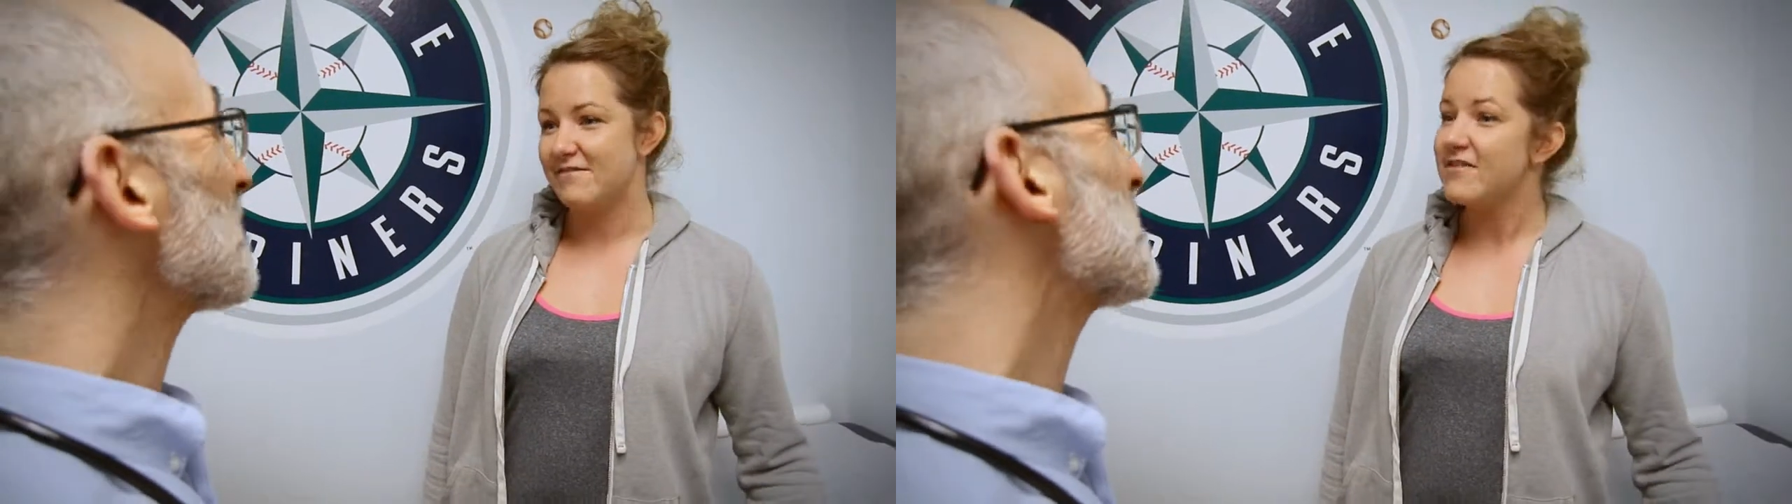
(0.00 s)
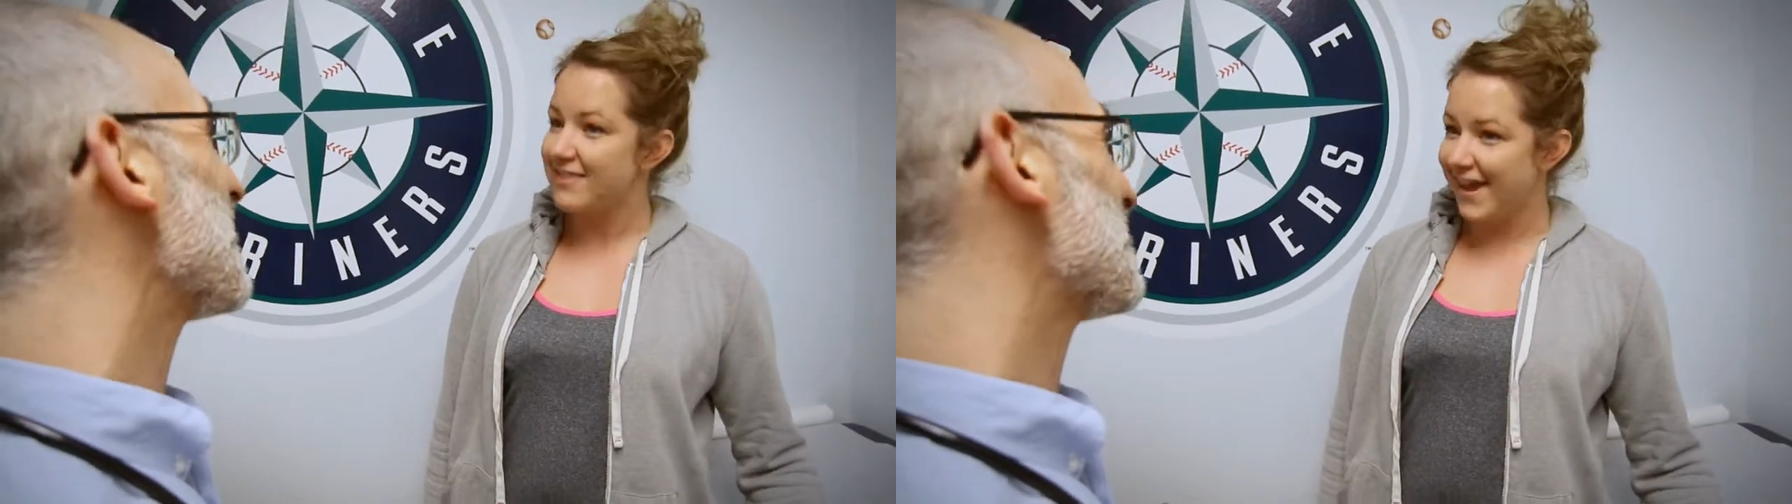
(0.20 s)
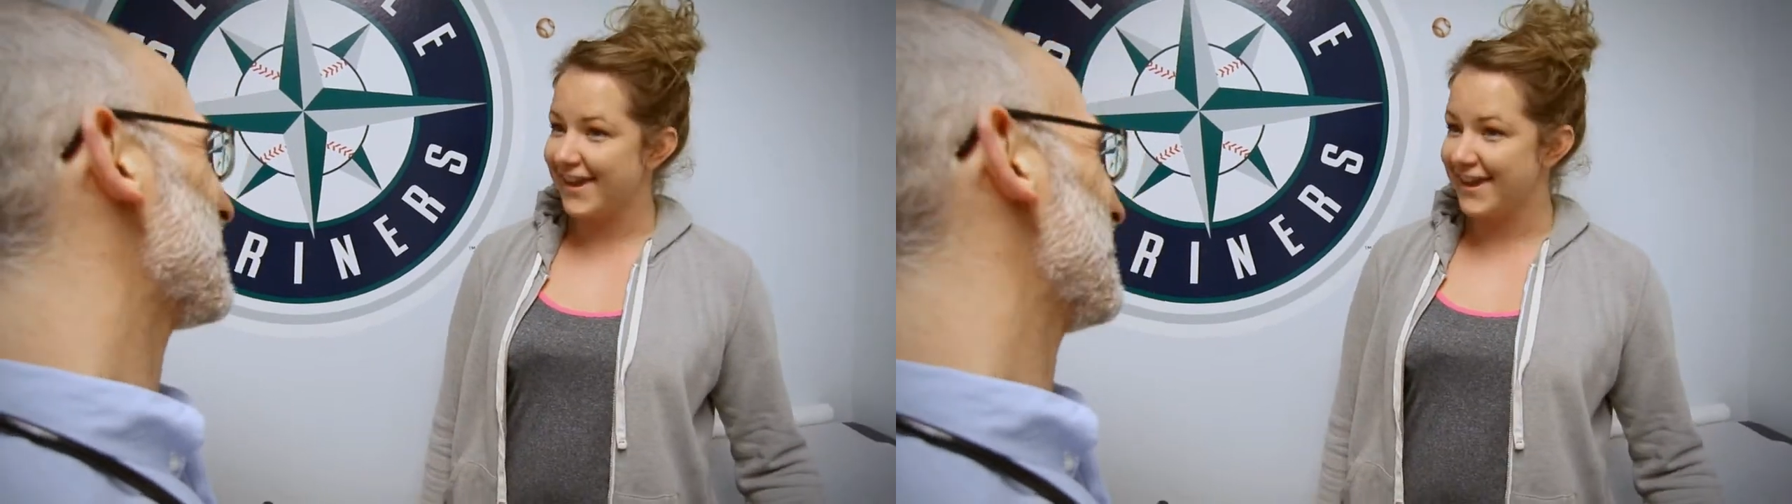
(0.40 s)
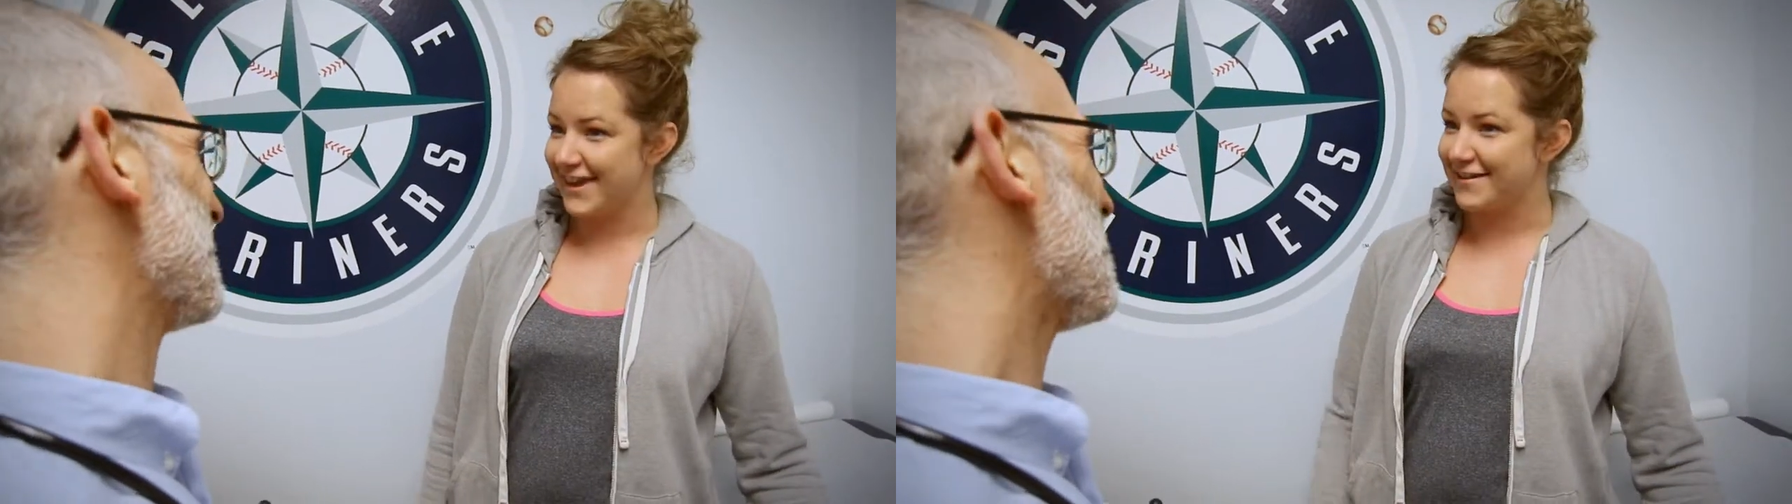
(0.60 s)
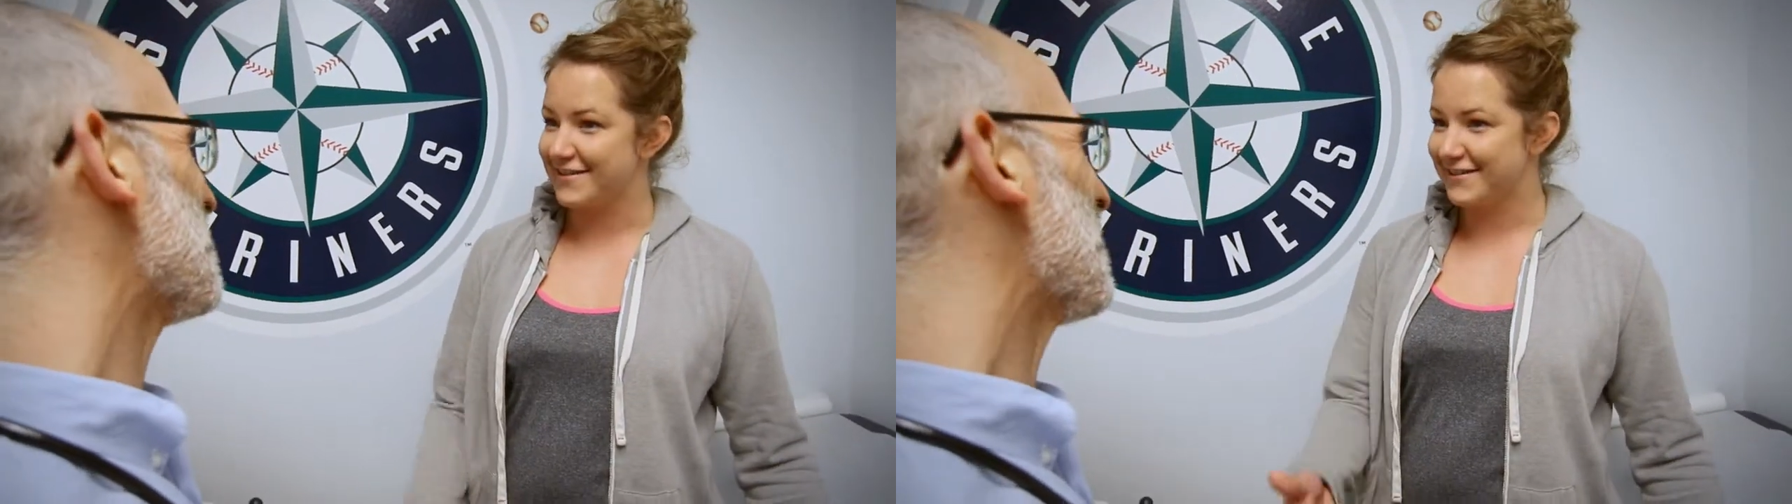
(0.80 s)
in the lives of my
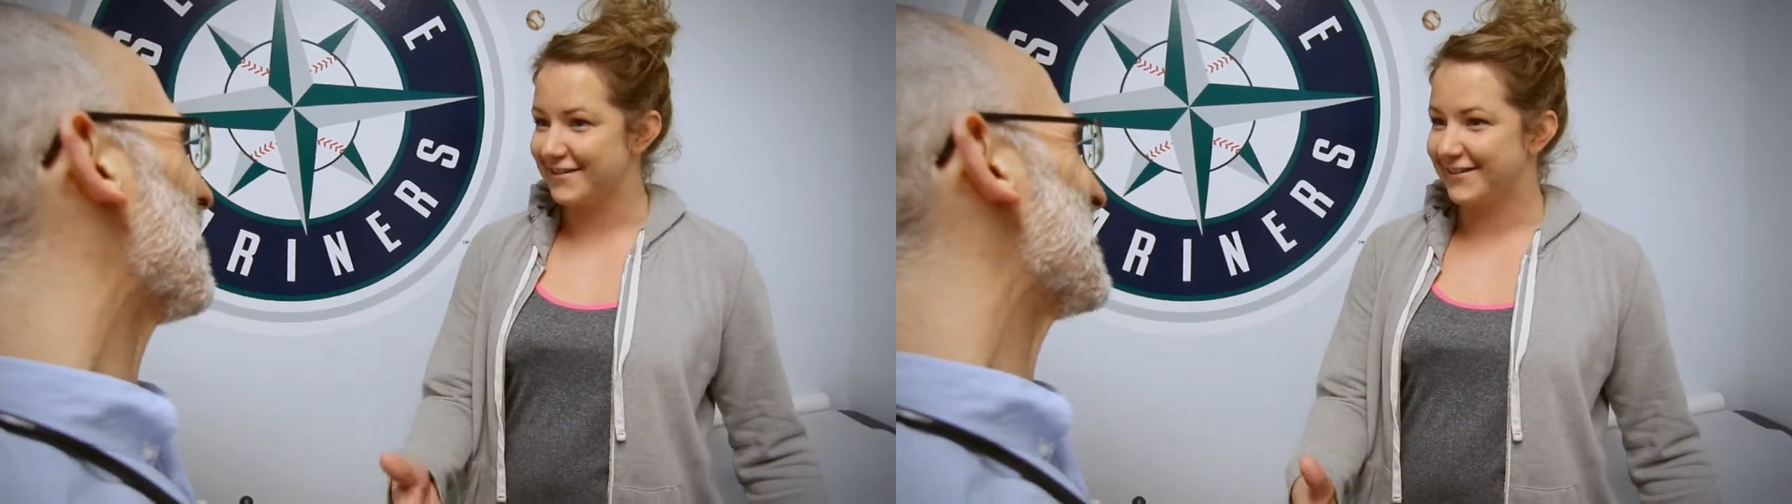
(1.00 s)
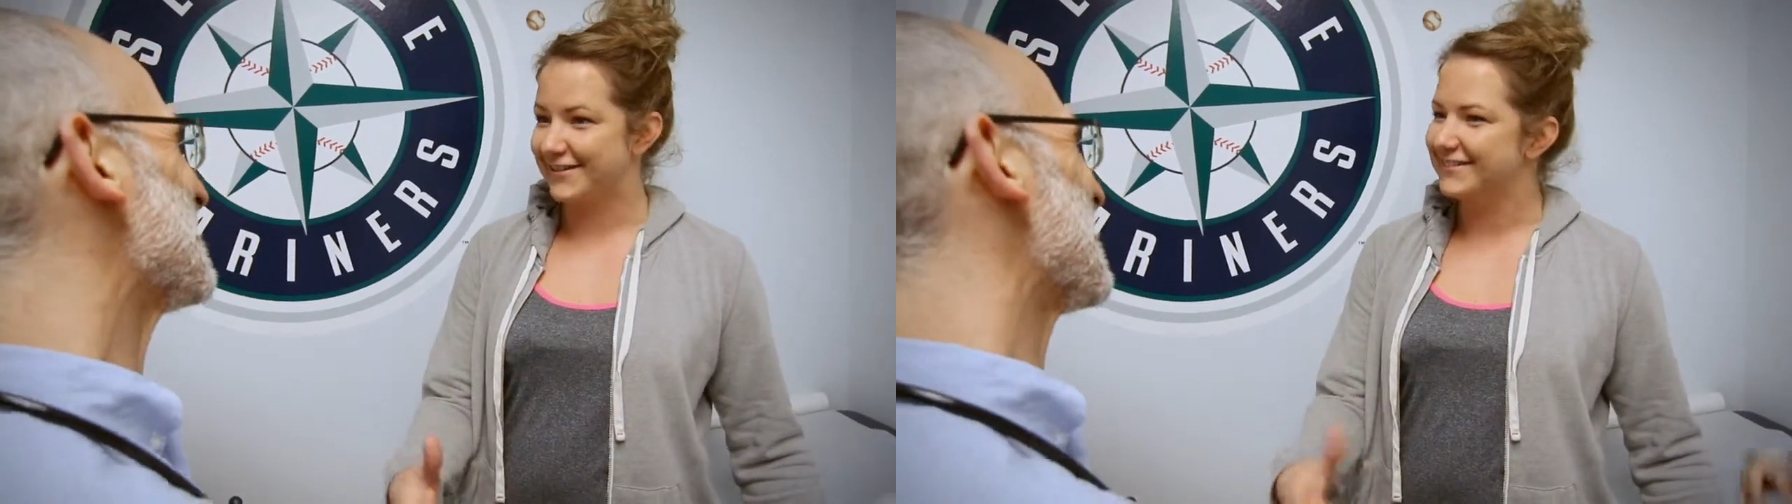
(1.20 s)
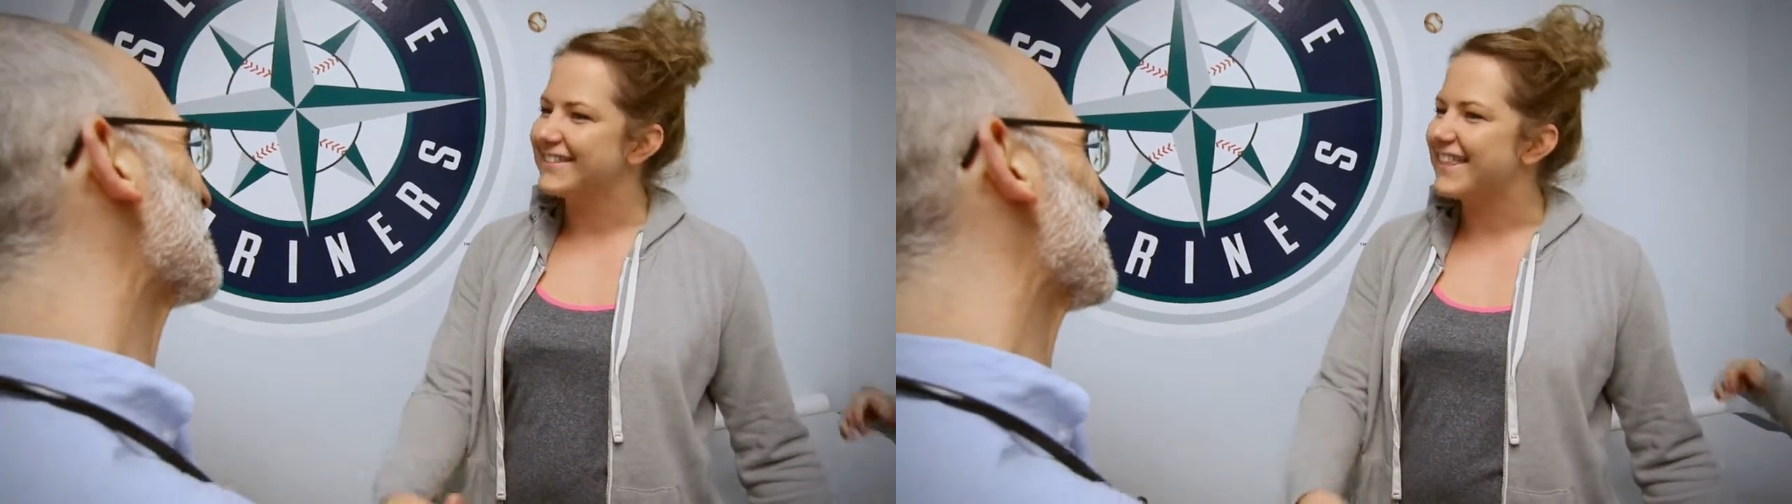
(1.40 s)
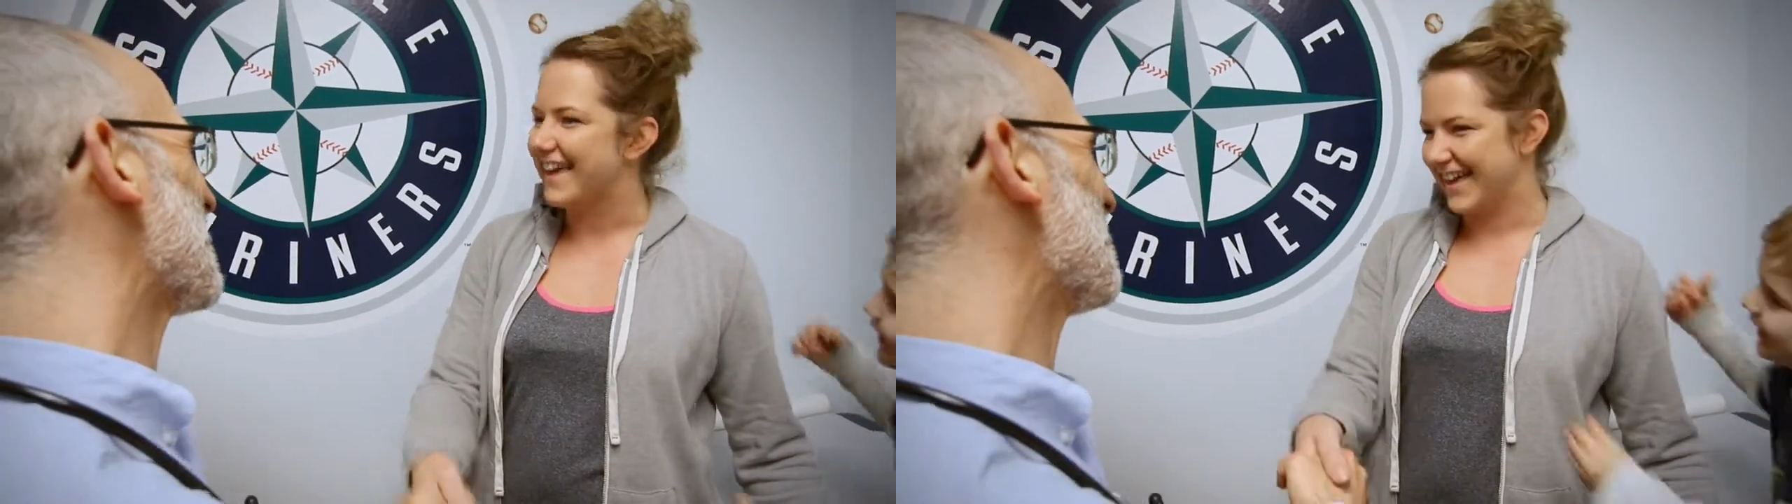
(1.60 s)
patients and their families,